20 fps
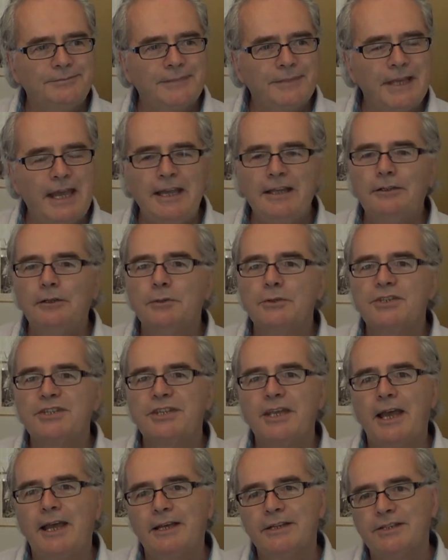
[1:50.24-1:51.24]

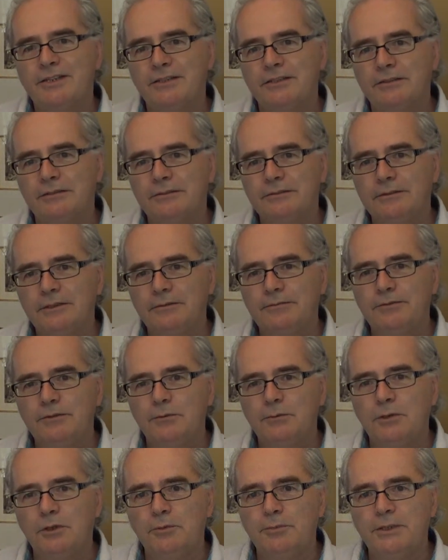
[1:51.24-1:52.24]
Anglo-Saxon, if you
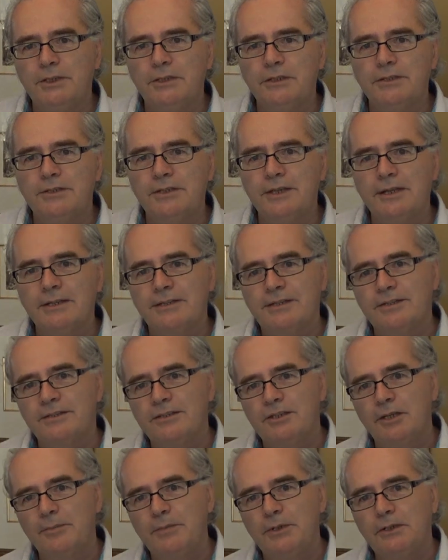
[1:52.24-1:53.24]
will, because that's
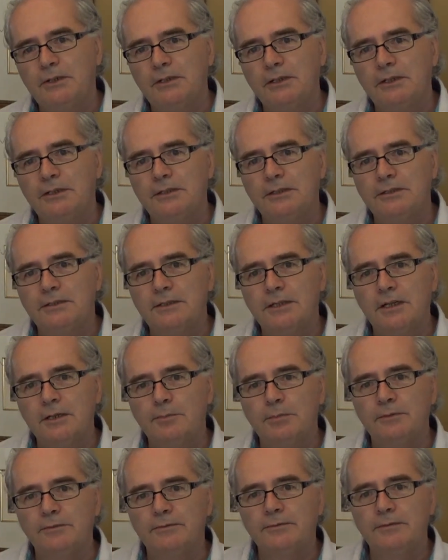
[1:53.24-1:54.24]
typically the
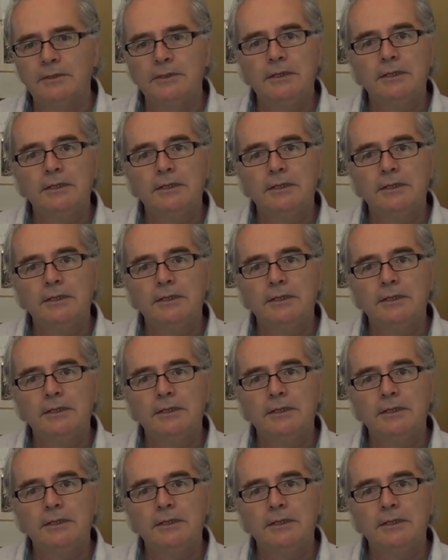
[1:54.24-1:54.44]
type of